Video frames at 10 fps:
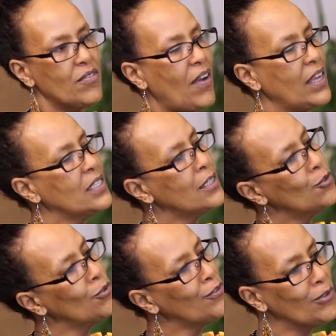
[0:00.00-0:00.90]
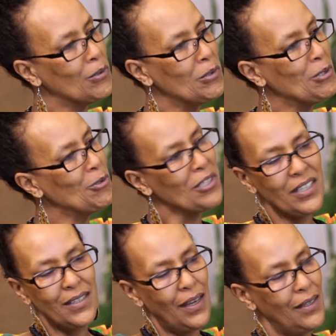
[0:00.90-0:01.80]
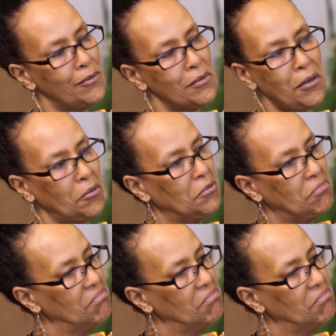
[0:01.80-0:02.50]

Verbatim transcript: finds it useful will use it, and who don't.